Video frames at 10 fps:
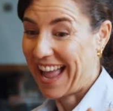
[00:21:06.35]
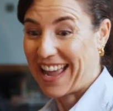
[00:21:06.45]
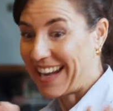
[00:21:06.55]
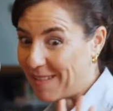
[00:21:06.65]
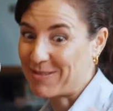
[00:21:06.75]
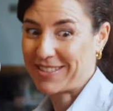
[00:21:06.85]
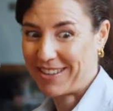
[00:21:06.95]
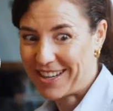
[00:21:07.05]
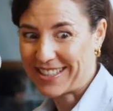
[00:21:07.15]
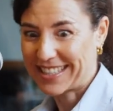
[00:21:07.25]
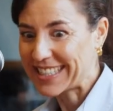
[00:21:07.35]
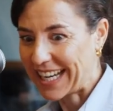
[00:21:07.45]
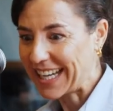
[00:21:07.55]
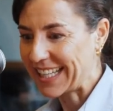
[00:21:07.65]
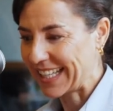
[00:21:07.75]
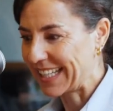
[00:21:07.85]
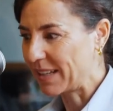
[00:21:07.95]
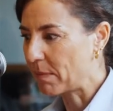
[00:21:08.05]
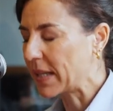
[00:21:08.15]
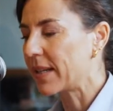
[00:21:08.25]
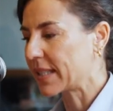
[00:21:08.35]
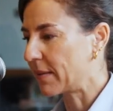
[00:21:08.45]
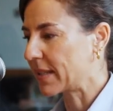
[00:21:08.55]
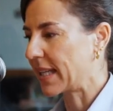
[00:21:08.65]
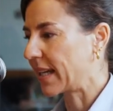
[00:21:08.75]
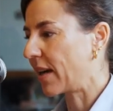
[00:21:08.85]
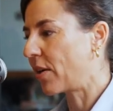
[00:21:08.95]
and I started cycling because I was like,